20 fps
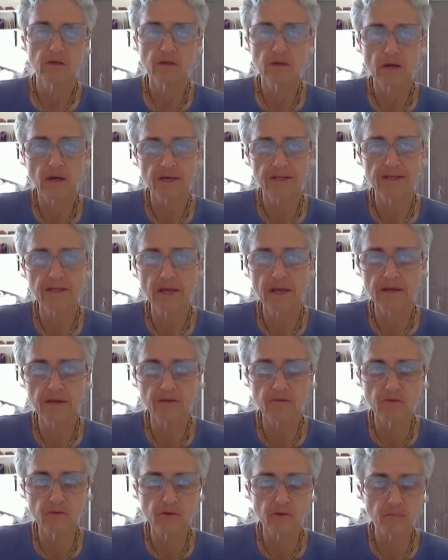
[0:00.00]
I take a
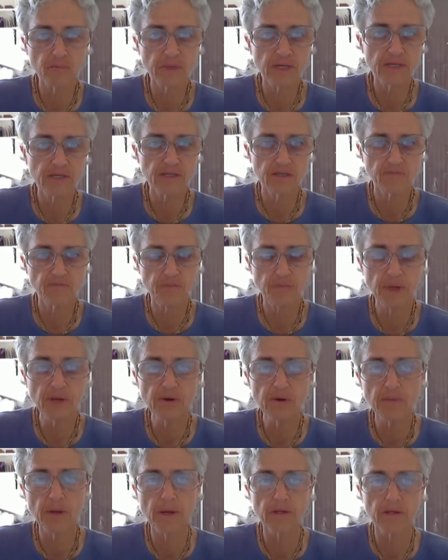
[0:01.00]
little piece of
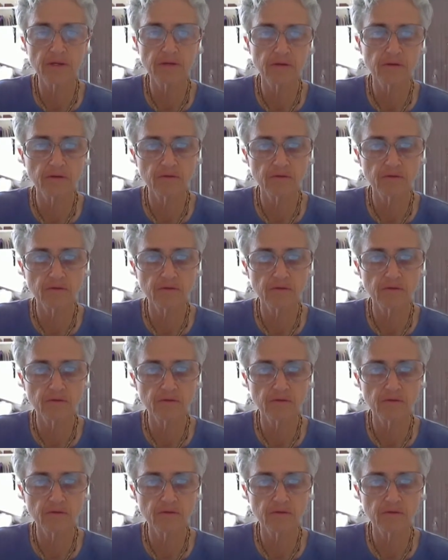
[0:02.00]
bitter melon,